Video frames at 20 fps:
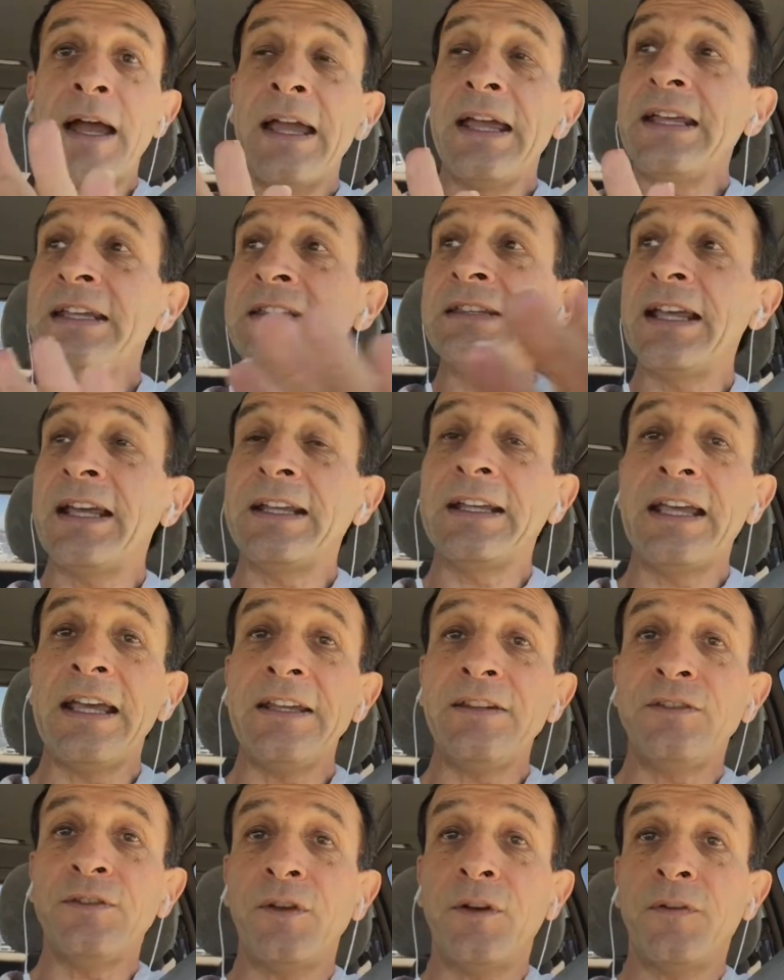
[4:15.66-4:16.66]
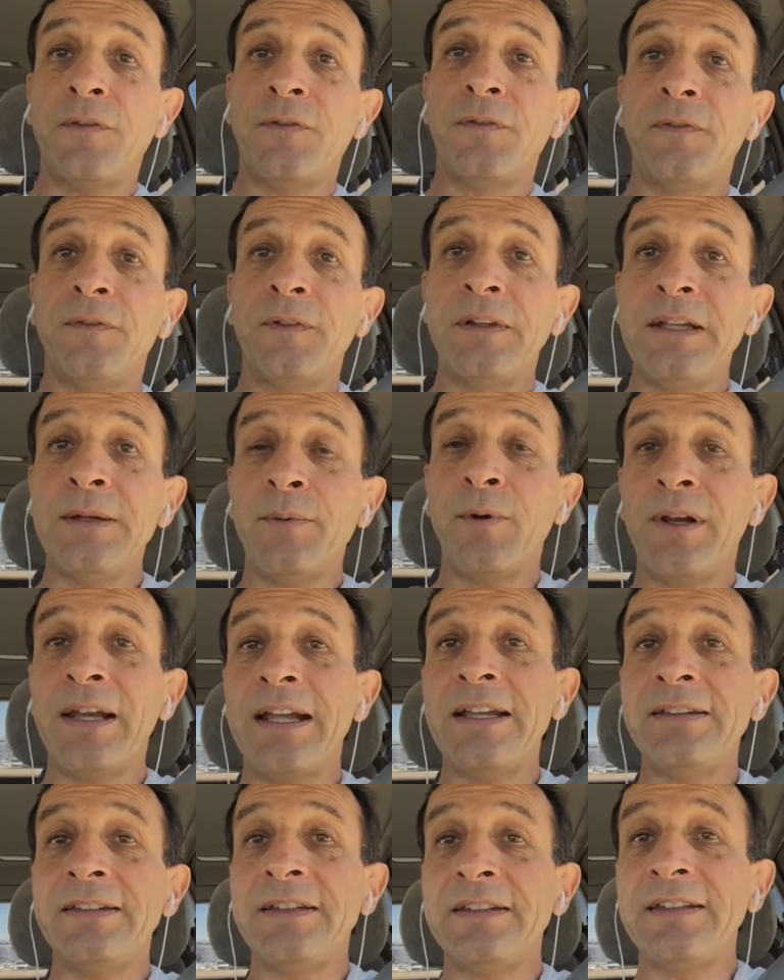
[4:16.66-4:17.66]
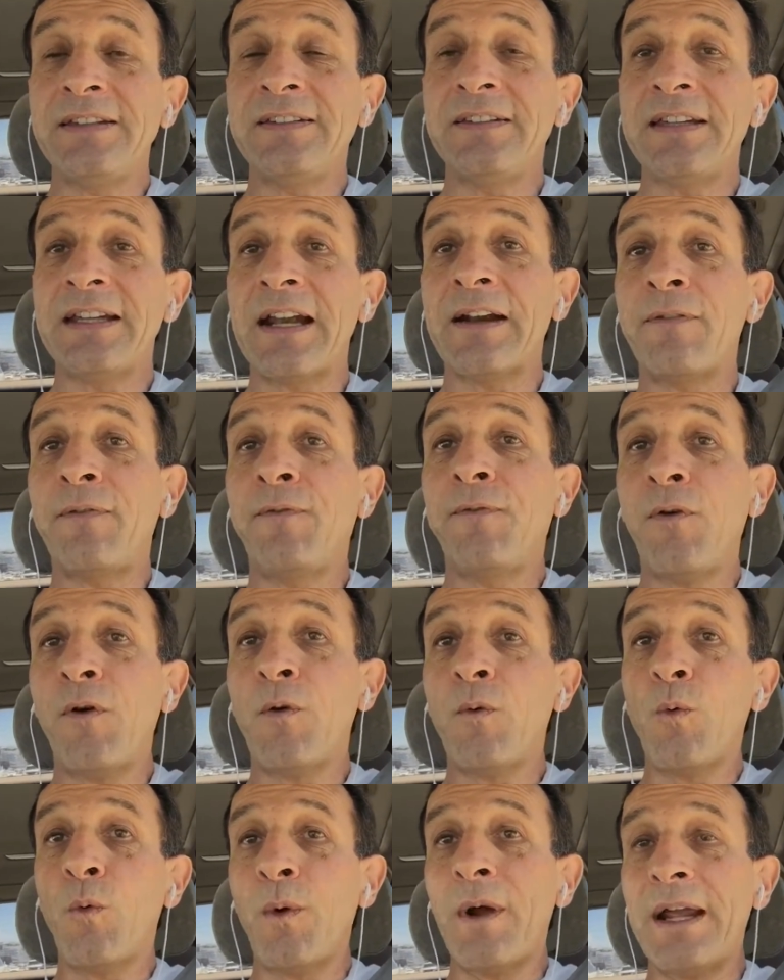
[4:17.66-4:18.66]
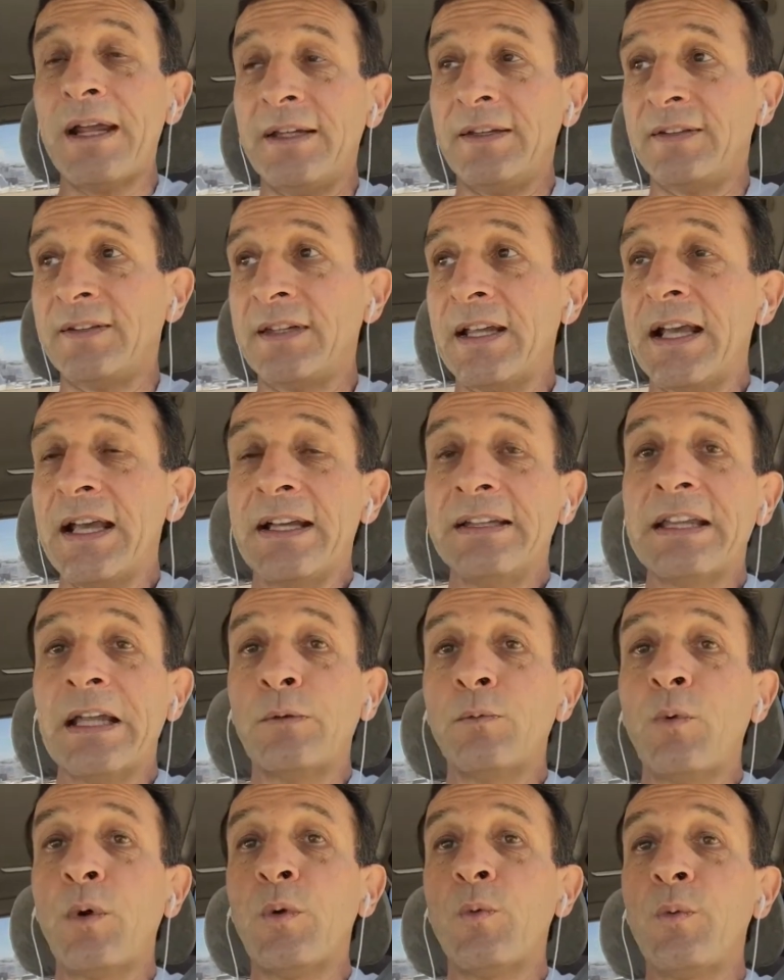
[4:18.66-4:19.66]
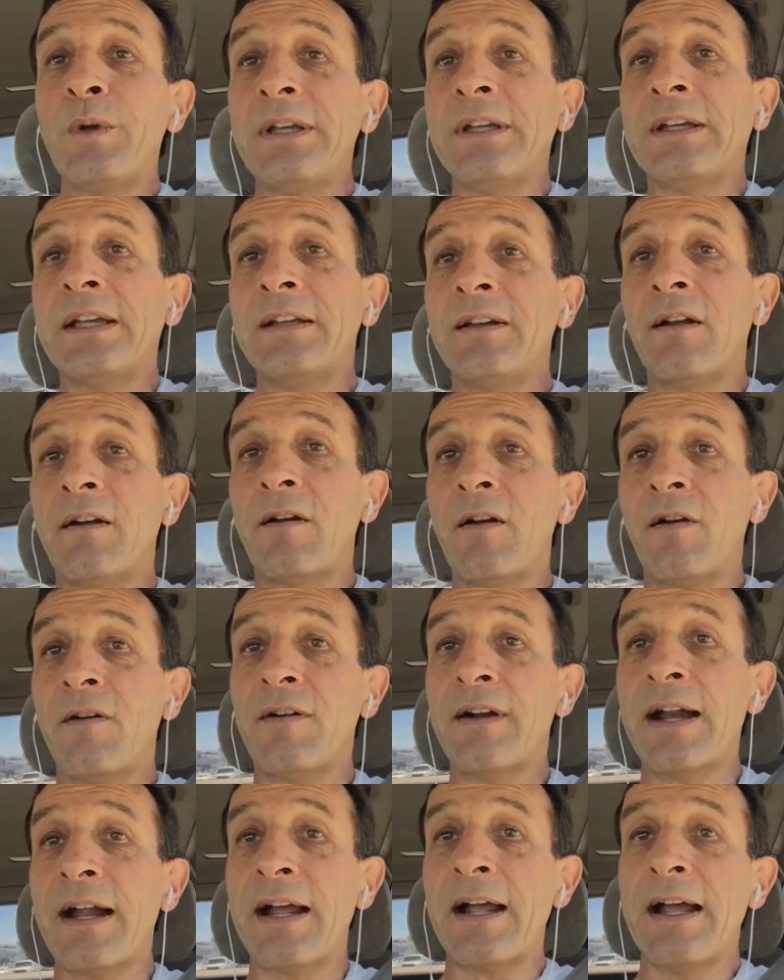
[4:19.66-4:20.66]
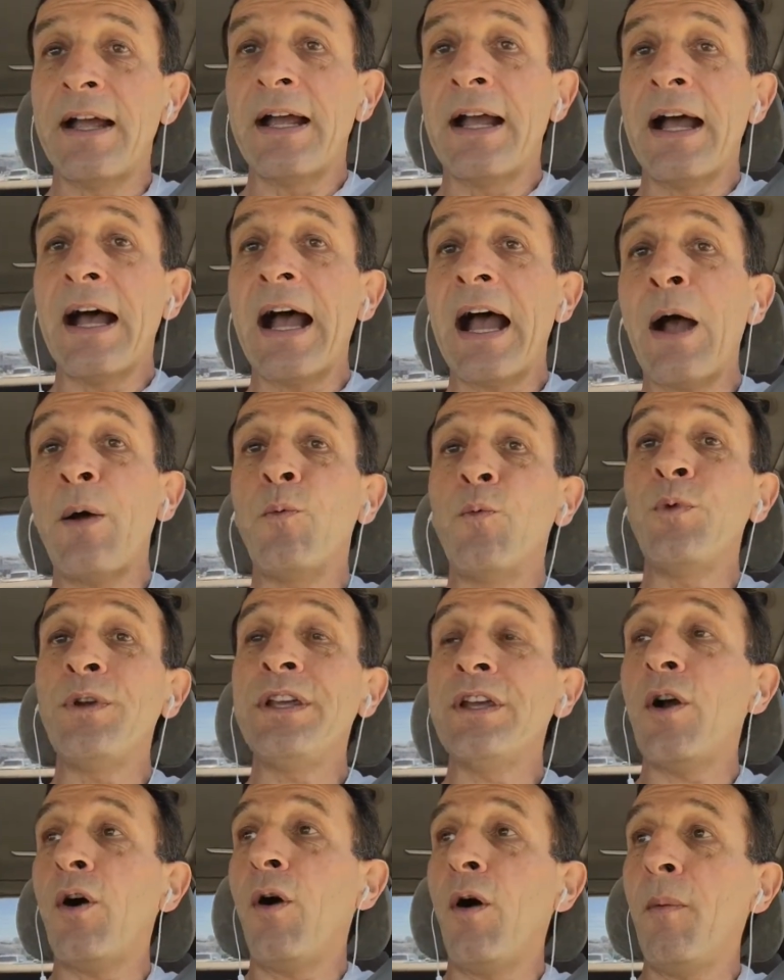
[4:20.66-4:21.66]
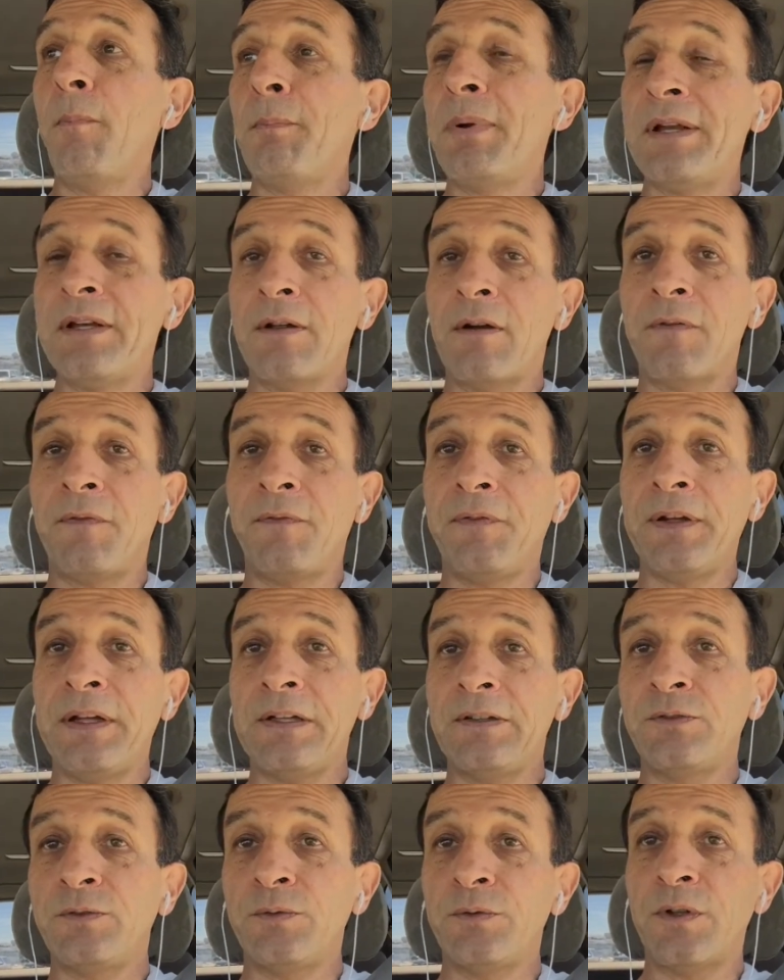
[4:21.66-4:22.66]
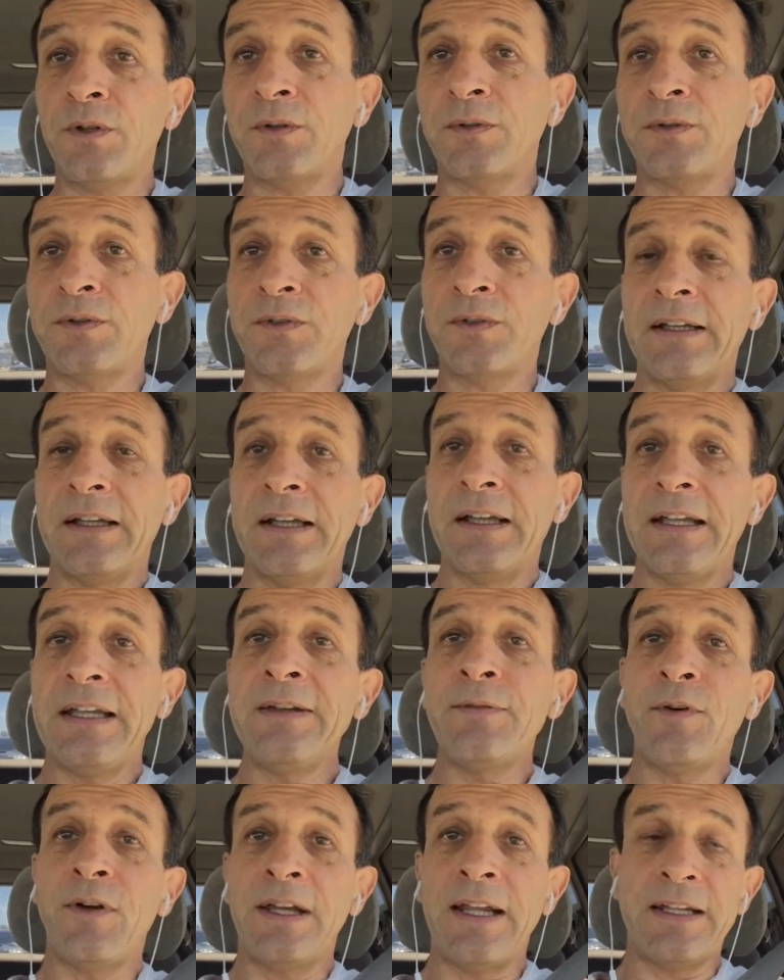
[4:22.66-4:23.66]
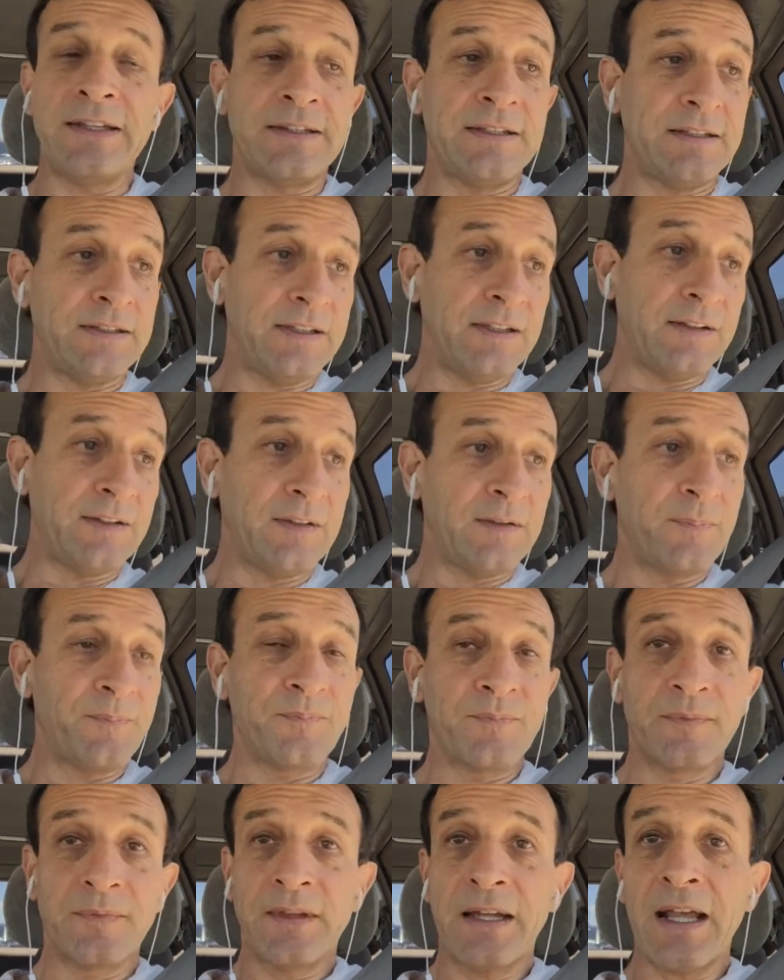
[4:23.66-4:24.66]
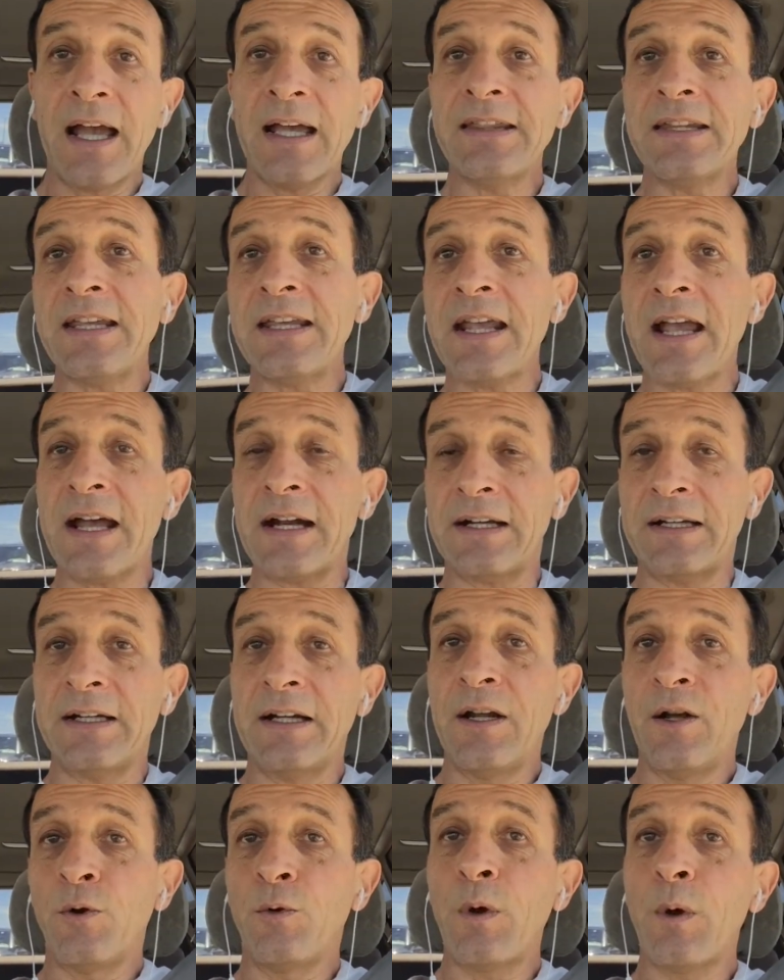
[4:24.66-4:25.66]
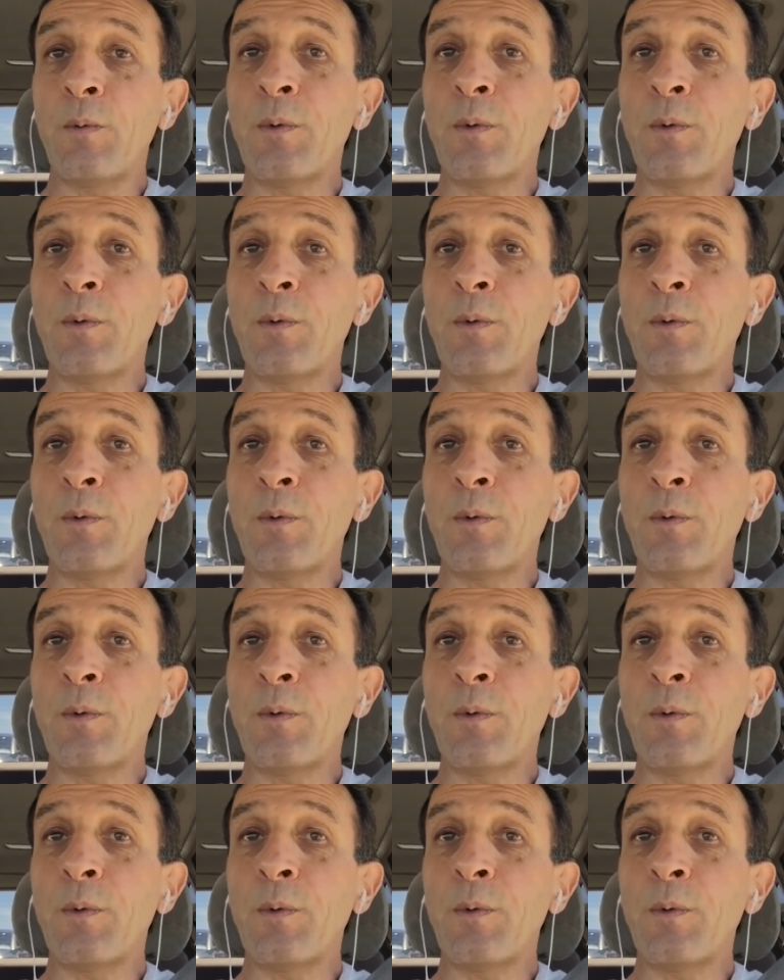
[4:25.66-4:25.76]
In the case of evil entities, there are 5 ways that we weaken our aura and we open our field to those evil entities. And they are, when